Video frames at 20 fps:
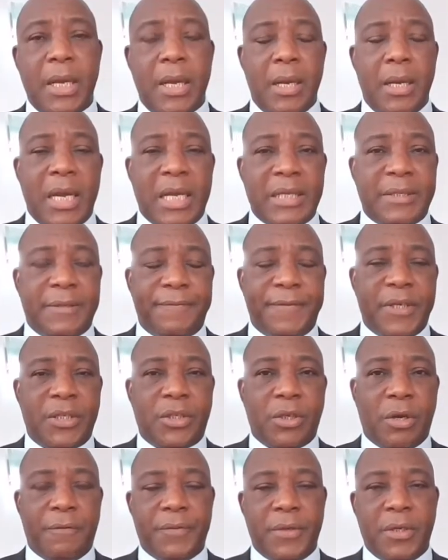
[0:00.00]
Let's
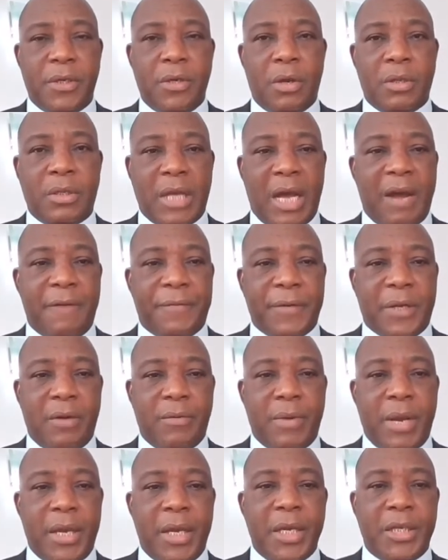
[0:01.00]
finish off in North Africa,
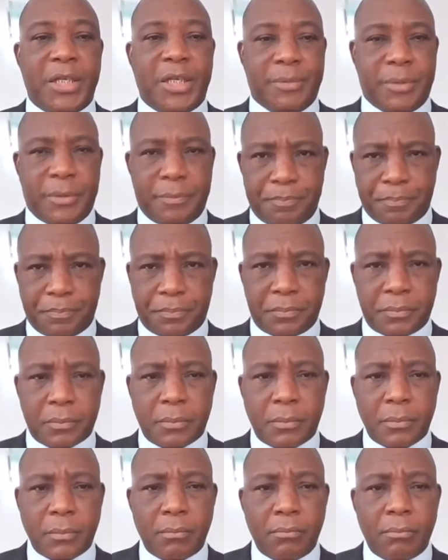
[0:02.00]
where Egypt
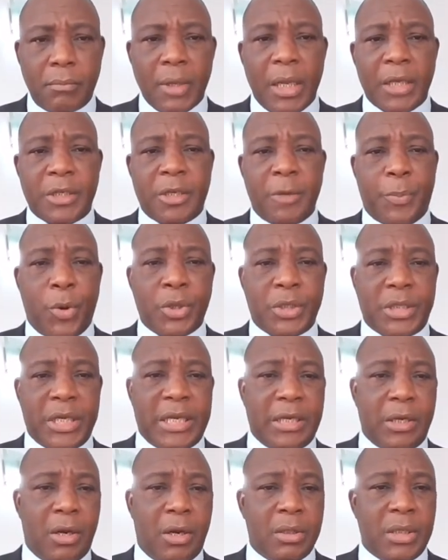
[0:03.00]
is
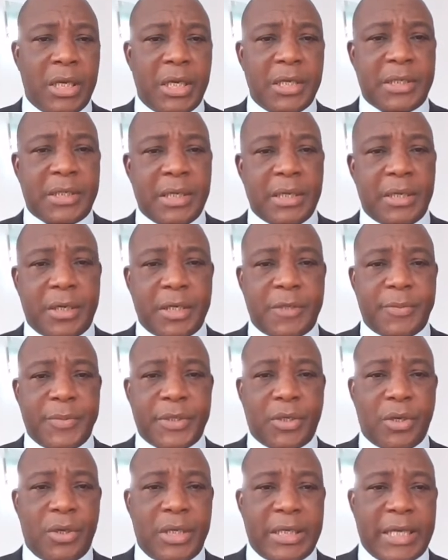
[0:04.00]
supporting on Eastern
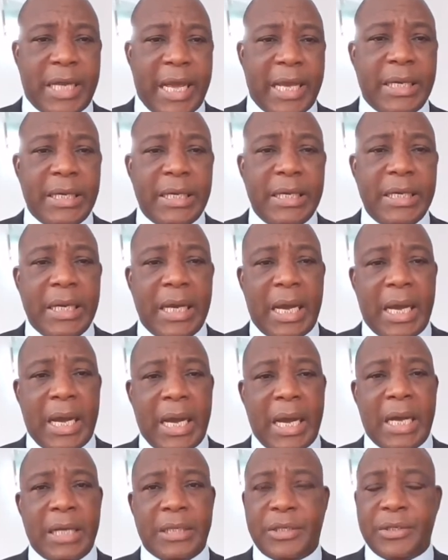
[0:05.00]
Christmas holiday
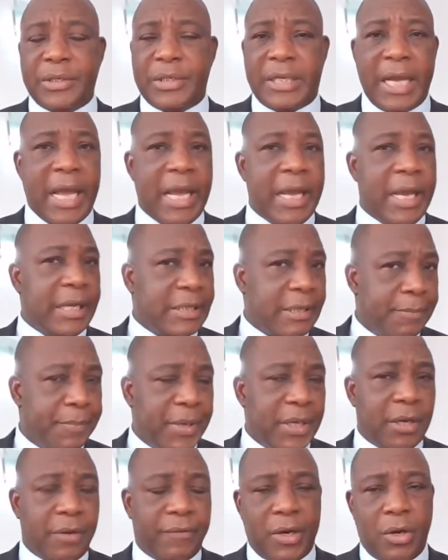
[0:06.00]
today. It's a
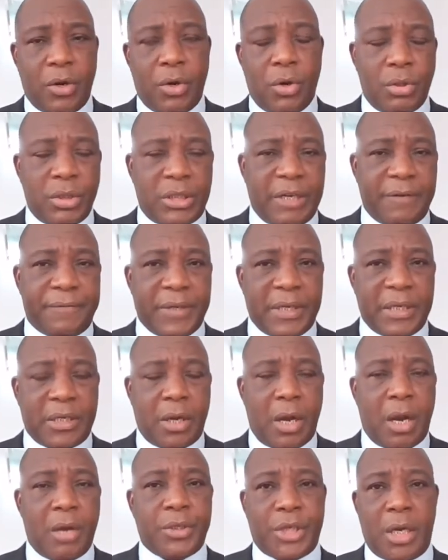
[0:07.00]
bit of a whole different
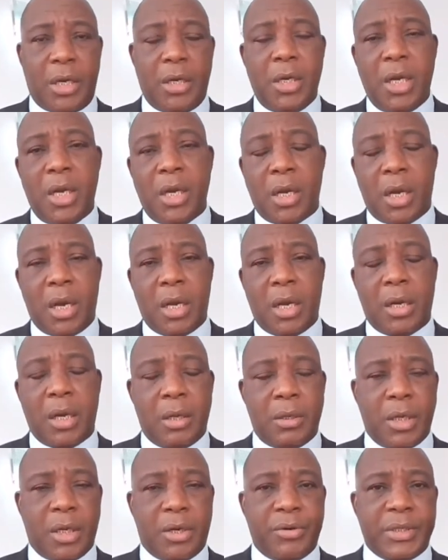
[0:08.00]
culture,
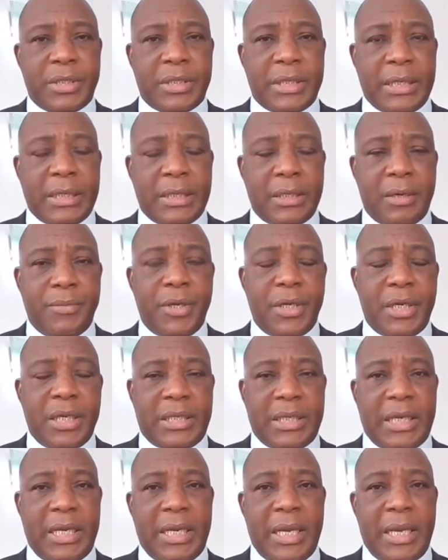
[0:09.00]
the Christian
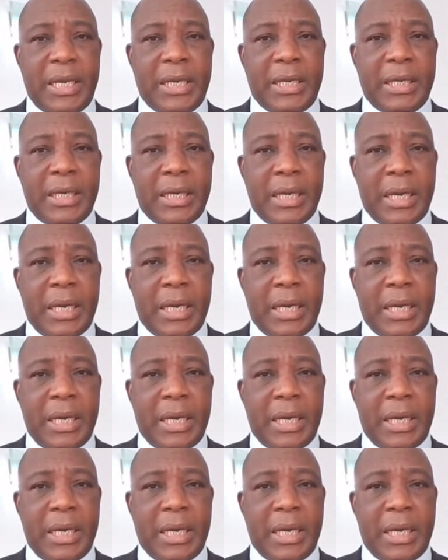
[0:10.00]
community in